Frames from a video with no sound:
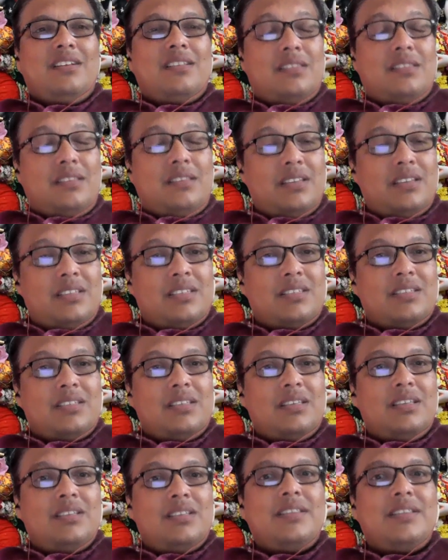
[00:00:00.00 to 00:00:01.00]
This
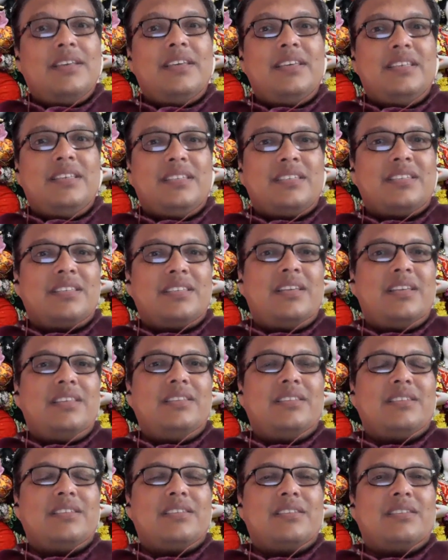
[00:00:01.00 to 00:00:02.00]
is the
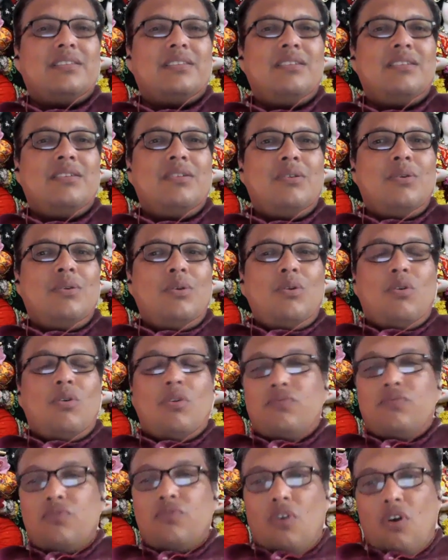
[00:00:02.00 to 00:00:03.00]
essence
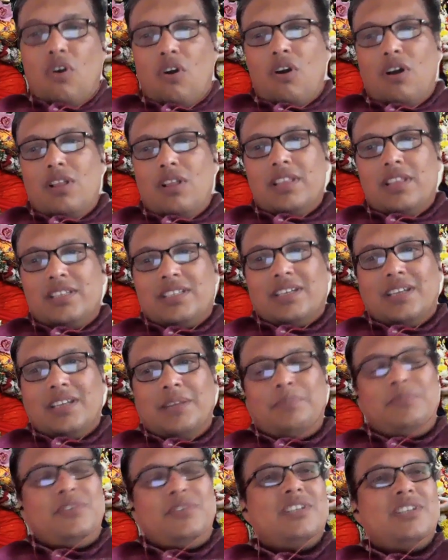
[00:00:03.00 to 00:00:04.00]
of all the
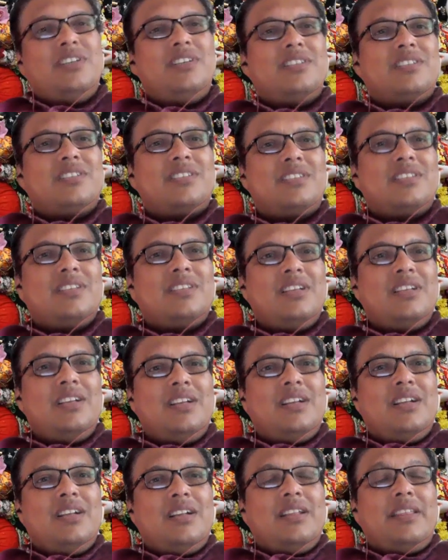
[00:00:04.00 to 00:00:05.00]
scriptures
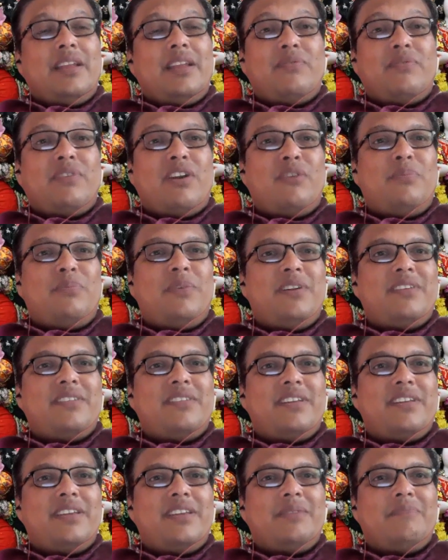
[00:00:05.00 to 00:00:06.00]
that we have been
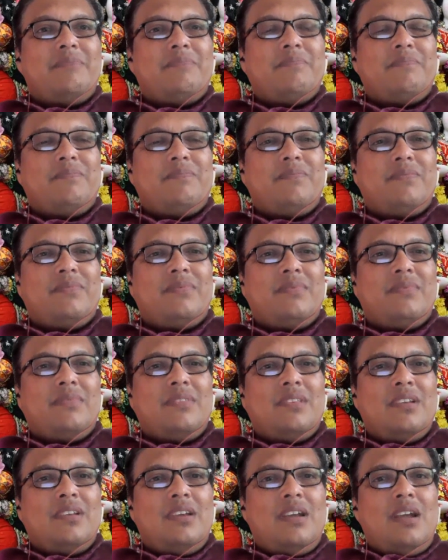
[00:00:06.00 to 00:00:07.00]
reading.
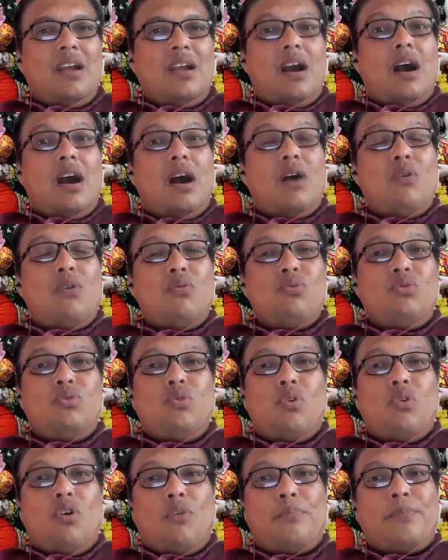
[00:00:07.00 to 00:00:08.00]
How
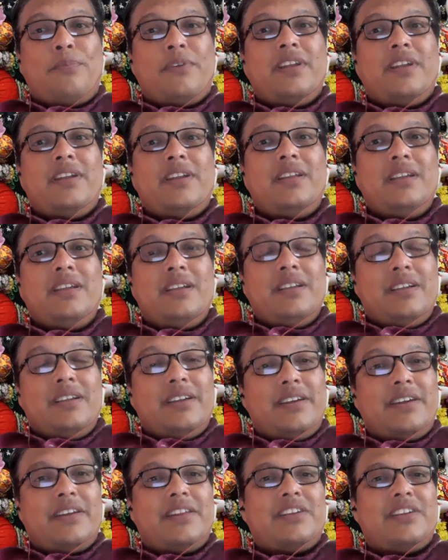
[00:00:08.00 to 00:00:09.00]
to obtain
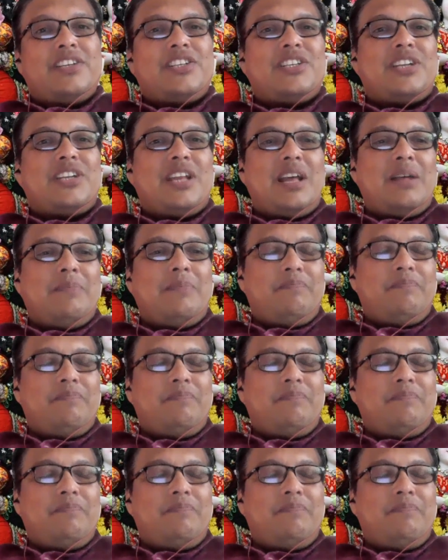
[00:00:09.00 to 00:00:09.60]
Krishna.